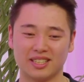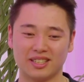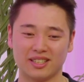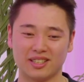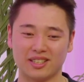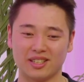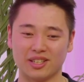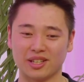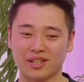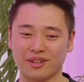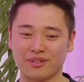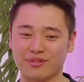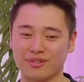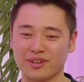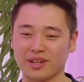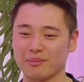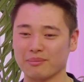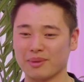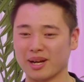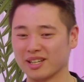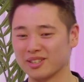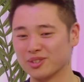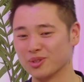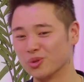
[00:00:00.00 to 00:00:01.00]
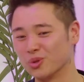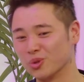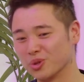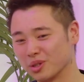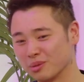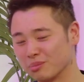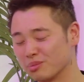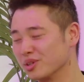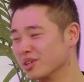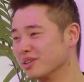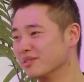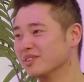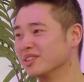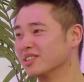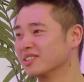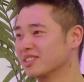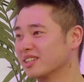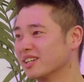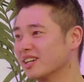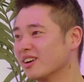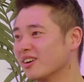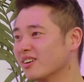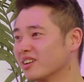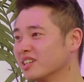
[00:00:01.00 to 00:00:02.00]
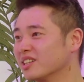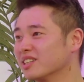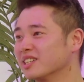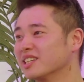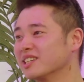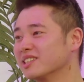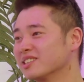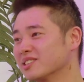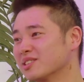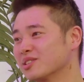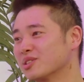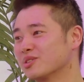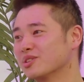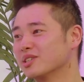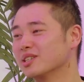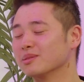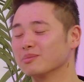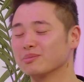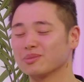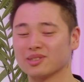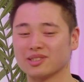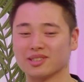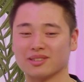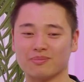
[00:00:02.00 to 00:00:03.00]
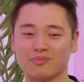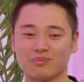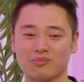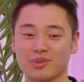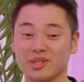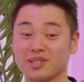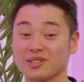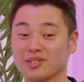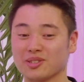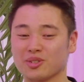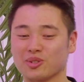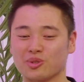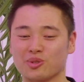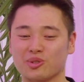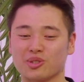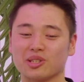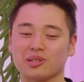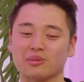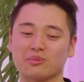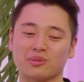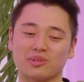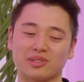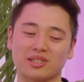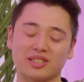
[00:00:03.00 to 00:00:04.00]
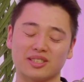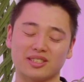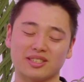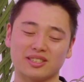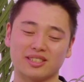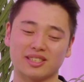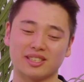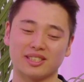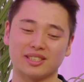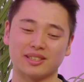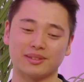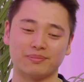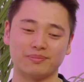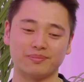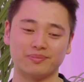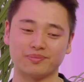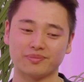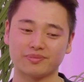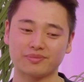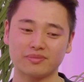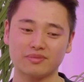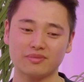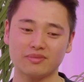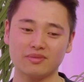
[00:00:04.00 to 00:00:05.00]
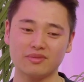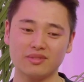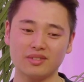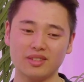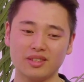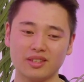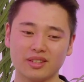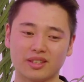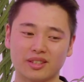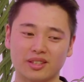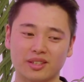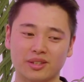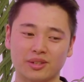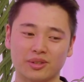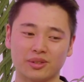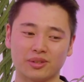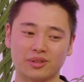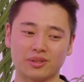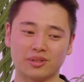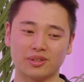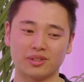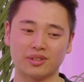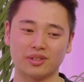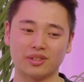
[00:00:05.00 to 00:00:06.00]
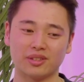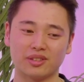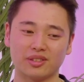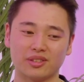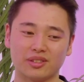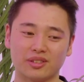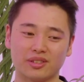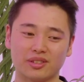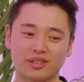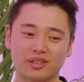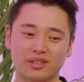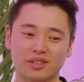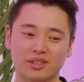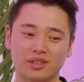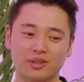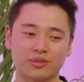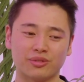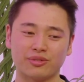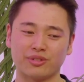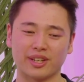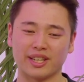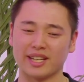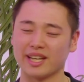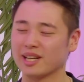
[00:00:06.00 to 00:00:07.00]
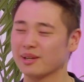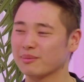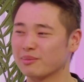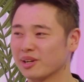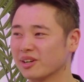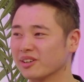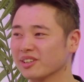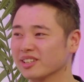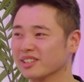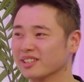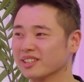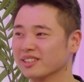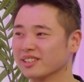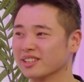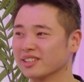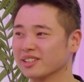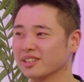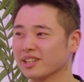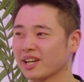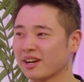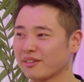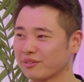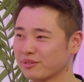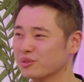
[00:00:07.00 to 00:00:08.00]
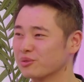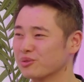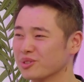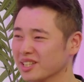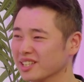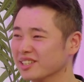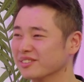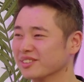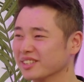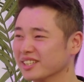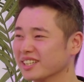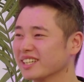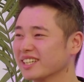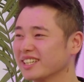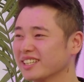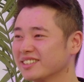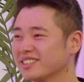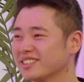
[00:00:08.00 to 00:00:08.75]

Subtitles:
you can think back to all your previous like holidays and trips and business trips, and you you forget about it, and then you have to relive it again